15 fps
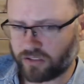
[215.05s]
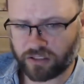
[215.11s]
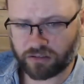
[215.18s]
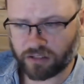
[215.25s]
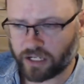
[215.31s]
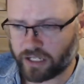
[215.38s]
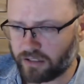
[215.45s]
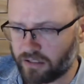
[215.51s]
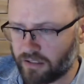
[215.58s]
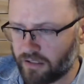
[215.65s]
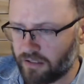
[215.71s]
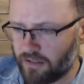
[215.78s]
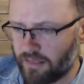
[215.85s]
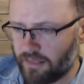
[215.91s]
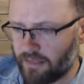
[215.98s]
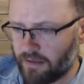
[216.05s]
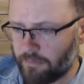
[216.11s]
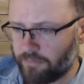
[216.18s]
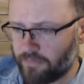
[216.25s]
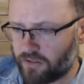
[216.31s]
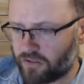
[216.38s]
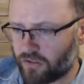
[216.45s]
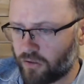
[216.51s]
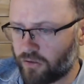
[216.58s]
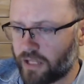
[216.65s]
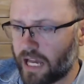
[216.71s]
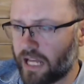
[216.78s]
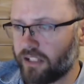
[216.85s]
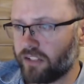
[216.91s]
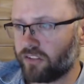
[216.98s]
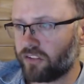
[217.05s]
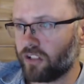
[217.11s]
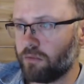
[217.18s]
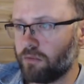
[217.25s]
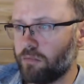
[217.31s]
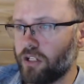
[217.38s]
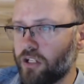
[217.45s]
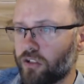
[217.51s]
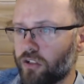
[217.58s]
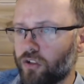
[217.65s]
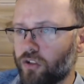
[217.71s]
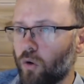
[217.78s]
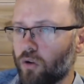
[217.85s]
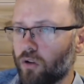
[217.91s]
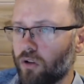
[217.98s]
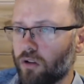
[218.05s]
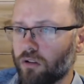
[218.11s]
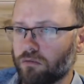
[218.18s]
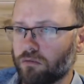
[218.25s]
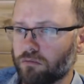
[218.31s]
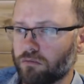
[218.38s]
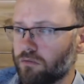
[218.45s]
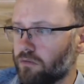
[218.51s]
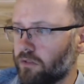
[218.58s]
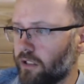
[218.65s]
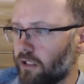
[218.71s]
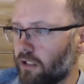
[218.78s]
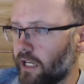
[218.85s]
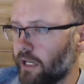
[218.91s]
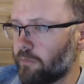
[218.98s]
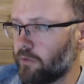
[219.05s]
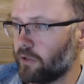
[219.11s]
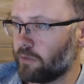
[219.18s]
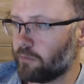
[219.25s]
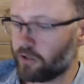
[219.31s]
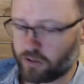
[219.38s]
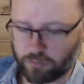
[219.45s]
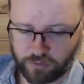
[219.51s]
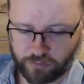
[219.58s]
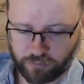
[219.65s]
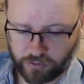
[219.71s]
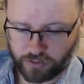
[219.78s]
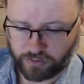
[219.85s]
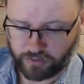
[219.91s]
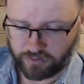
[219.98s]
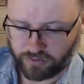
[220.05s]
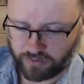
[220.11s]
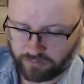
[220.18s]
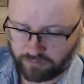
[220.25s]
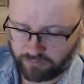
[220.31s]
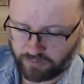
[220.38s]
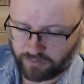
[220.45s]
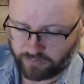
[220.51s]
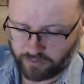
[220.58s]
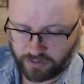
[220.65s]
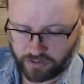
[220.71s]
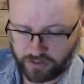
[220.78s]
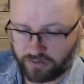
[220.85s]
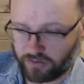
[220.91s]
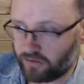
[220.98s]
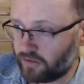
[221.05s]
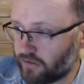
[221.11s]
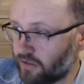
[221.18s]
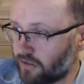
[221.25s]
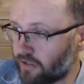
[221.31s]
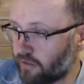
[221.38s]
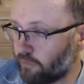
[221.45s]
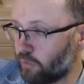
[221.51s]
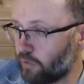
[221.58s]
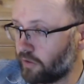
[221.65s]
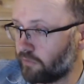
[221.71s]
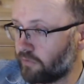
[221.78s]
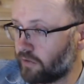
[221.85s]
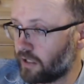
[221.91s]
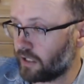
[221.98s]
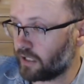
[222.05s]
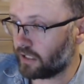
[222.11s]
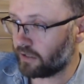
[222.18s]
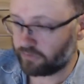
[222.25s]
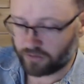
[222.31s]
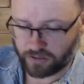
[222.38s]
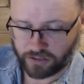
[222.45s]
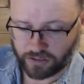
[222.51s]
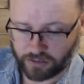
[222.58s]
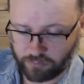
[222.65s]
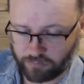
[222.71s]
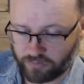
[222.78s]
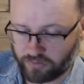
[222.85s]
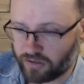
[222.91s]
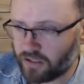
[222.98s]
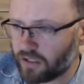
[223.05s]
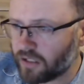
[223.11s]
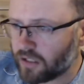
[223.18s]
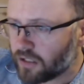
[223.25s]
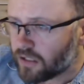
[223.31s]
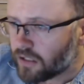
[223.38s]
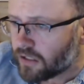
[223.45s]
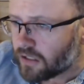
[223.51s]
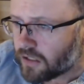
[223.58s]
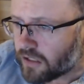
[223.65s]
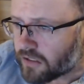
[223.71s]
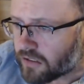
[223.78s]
right? So that is going to be your total. Here, I am doing the measurements for you because it's fairly easy. 67.5 times, is